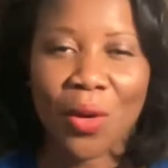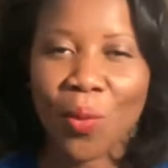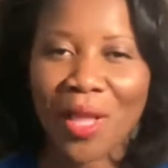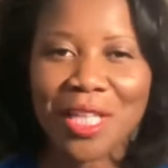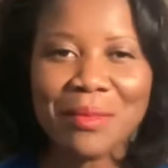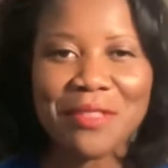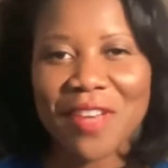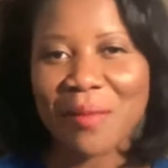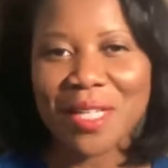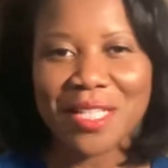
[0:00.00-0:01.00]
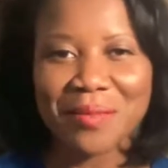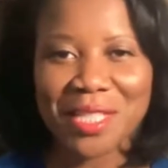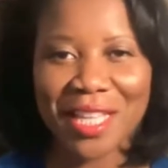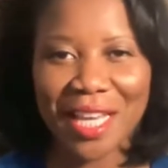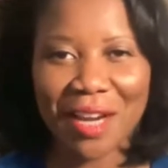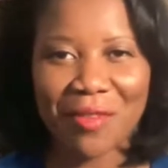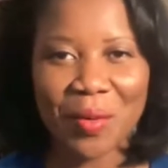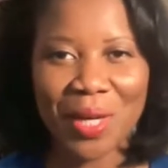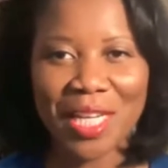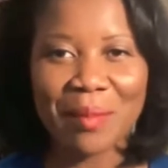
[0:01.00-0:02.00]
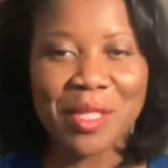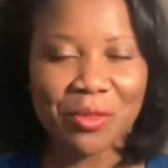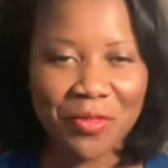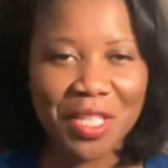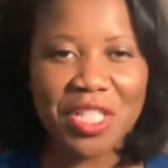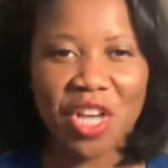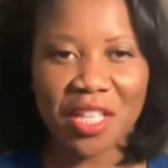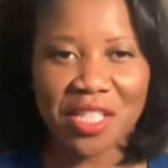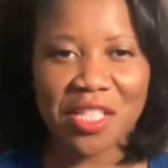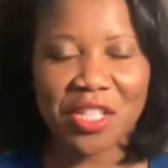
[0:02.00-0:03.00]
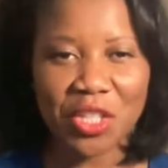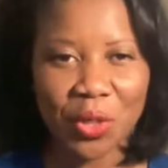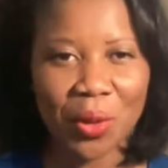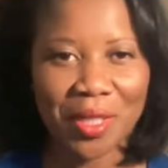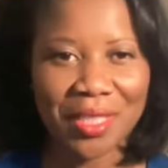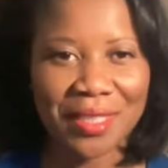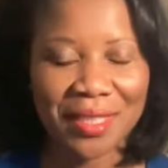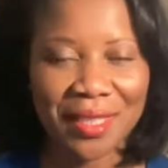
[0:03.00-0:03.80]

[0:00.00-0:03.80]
Welcome to Feminism Today, everyone. I'm Sophia Johnson in New York.